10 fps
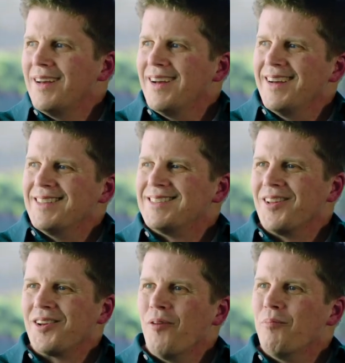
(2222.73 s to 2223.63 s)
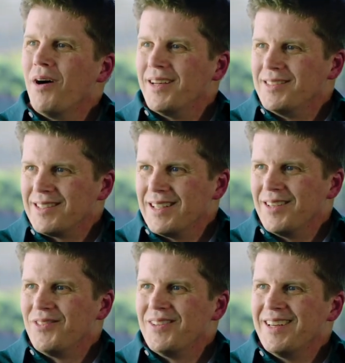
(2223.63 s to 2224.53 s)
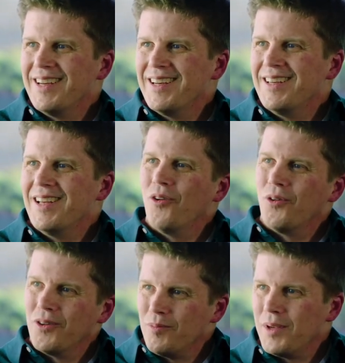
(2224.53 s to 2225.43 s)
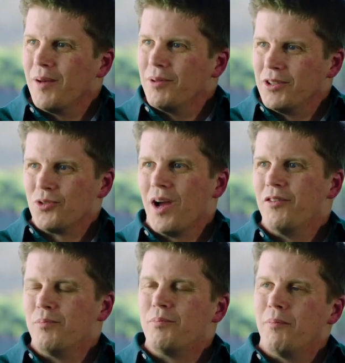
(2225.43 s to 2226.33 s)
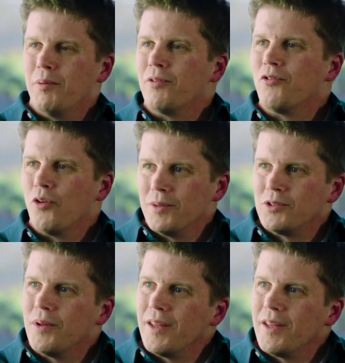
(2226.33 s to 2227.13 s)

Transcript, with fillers: uh, silicone body sleeve uh, in order to be able to drive a puppet performance. So,